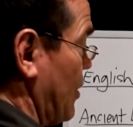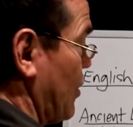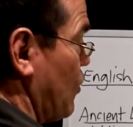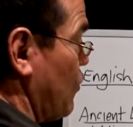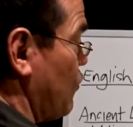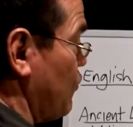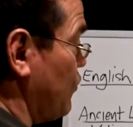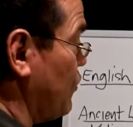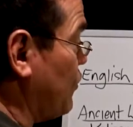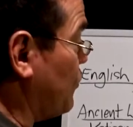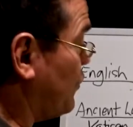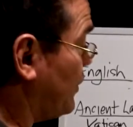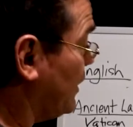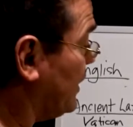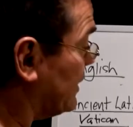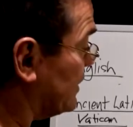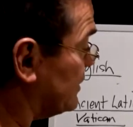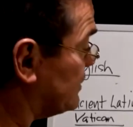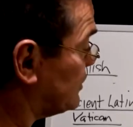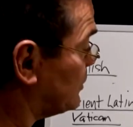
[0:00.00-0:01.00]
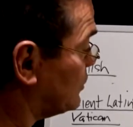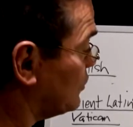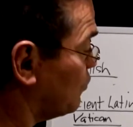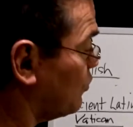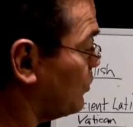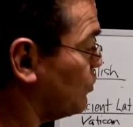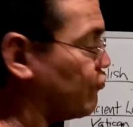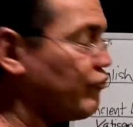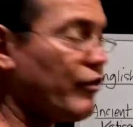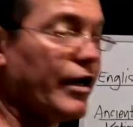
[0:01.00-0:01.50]
this
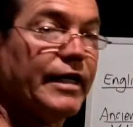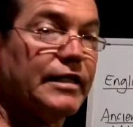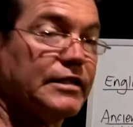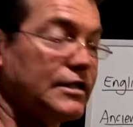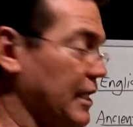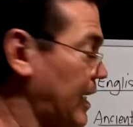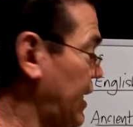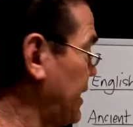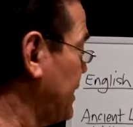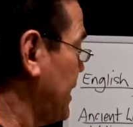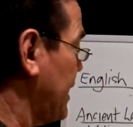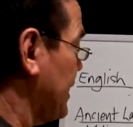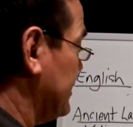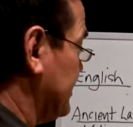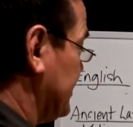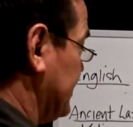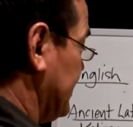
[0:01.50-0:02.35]
would translate as